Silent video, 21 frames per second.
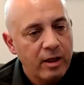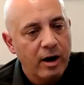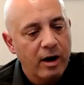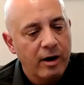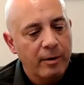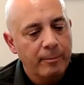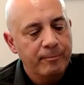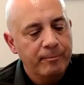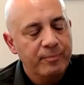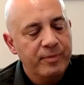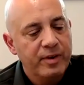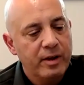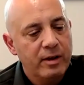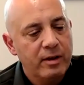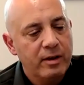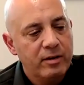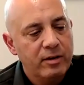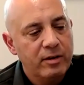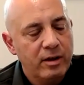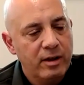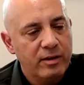
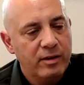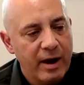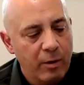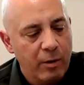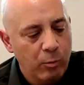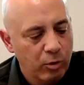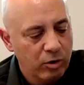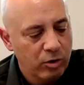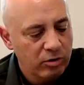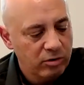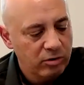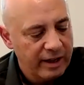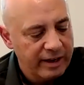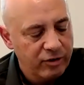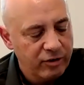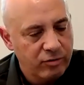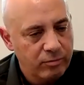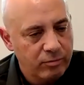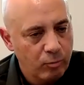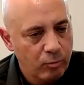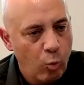that will
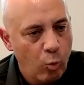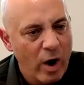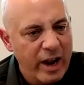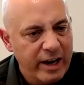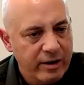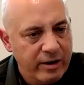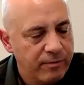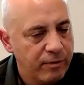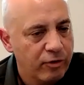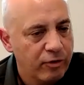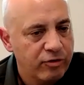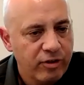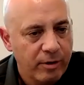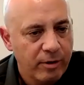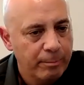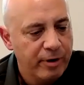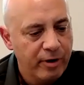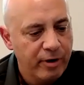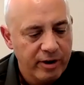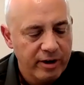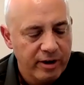wait for
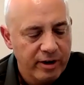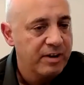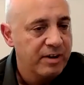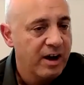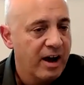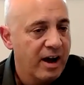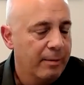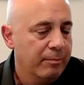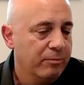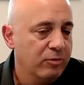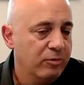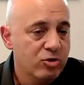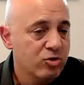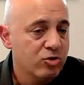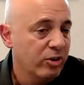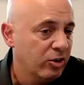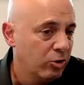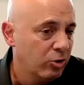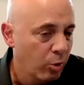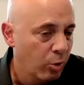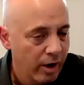some period of time,
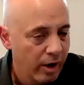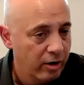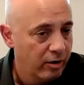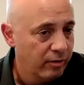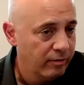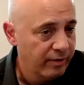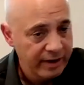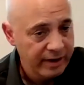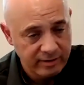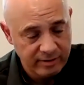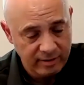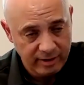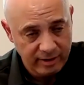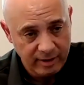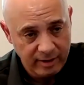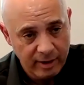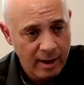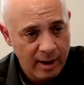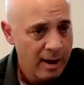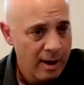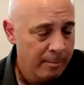usually 12,
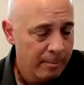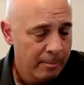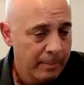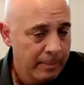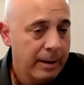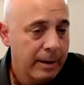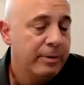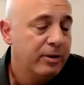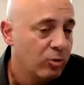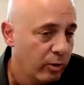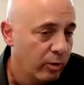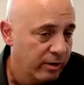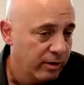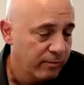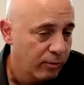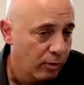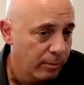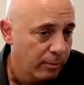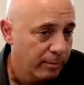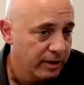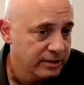18, maybe
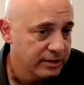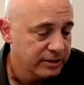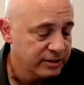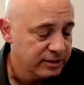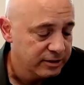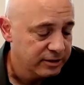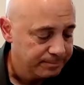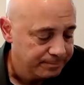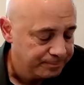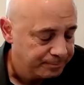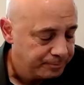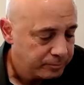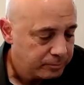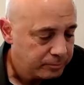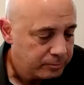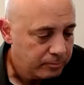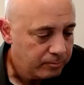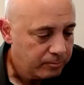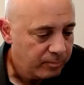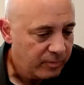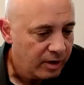24 months,
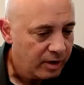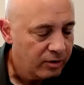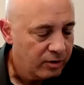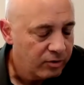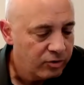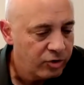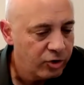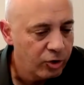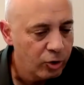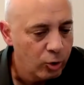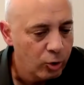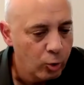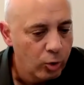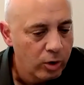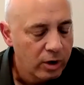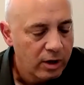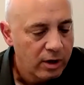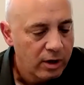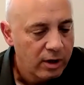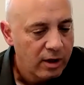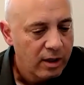
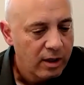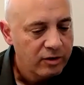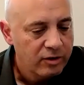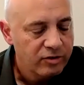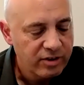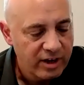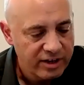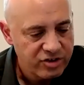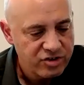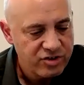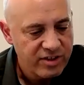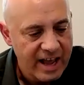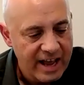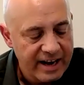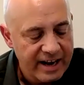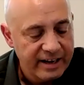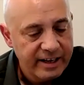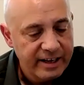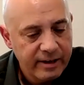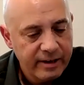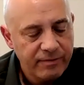to such
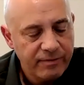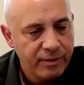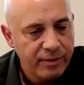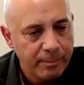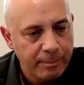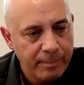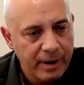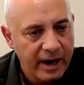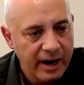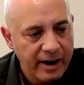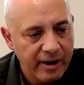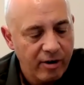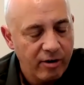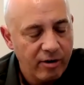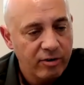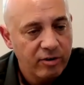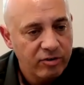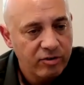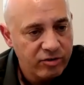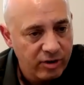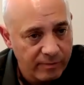that if the
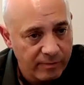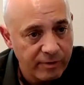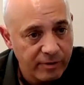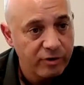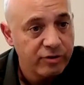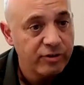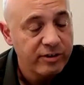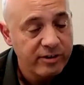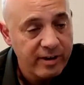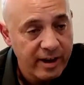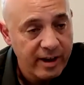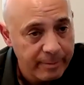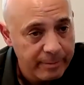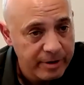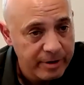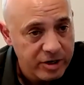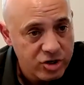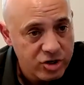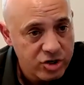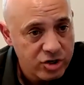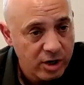buyer suffers a
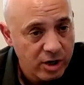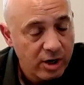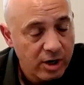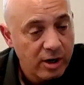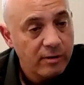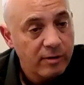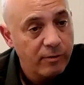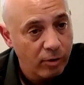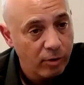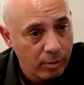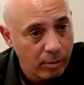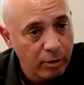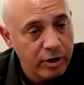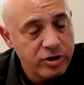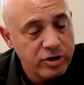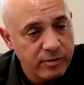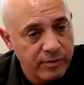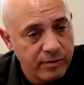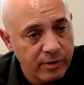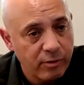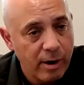damage for a
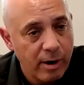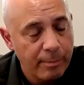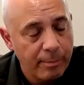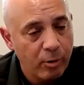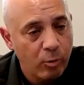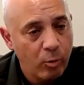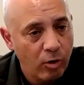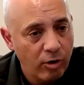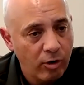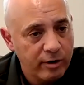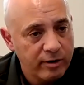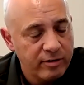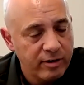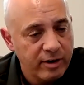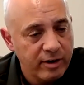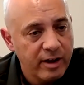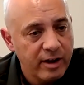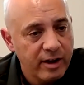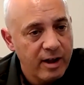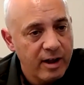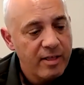breach of a rep or
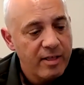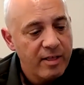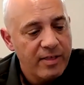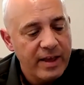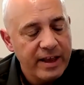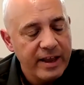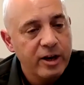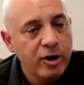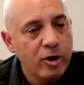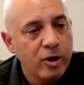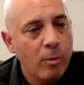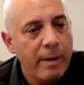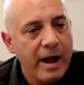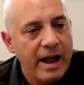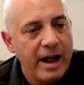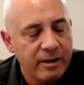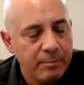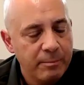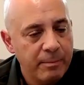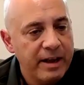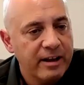warranty, they can go
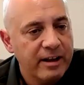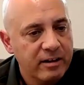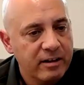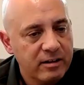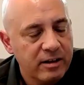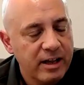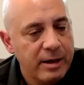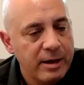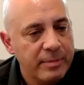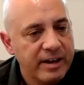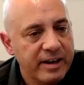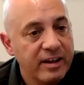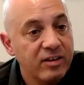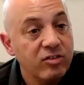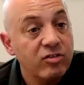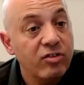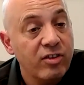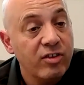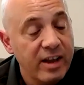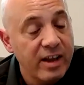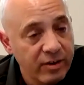back and make a claim
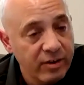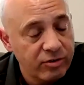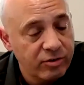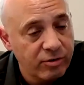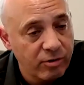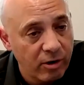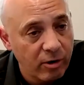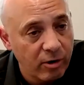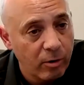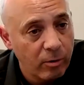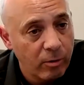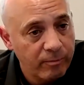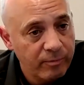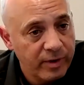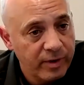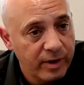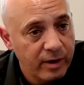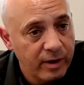against the escrow